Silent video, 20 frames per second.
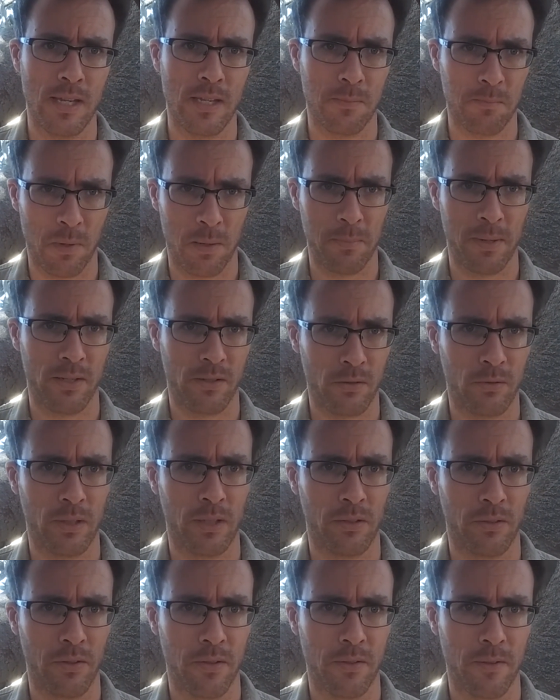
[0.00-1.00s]
is my mental
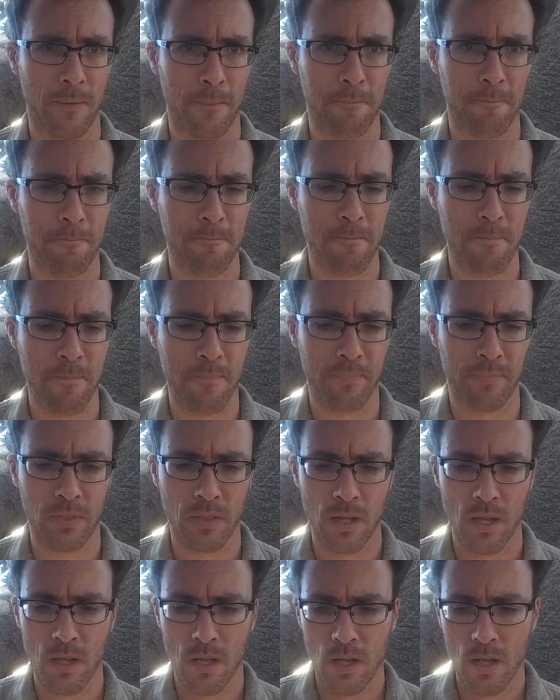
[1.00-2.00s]
health.
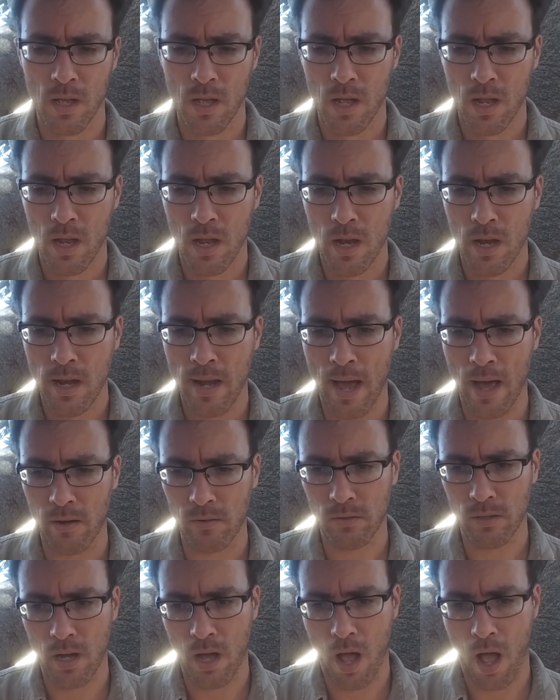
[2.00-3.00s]

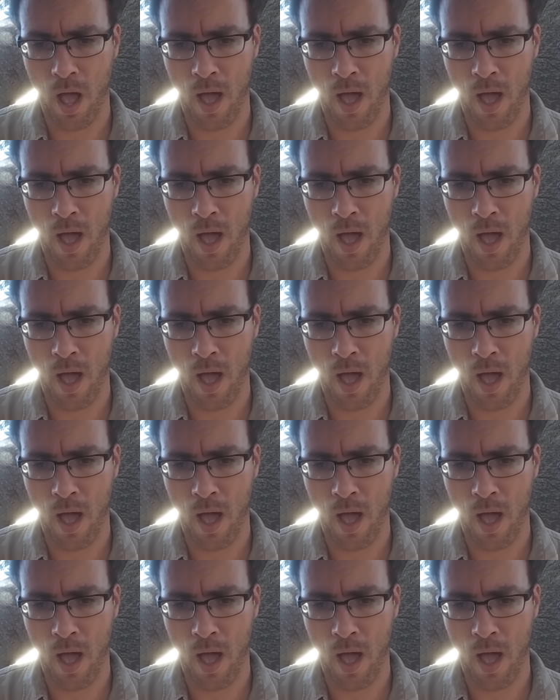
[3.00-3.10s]
Now,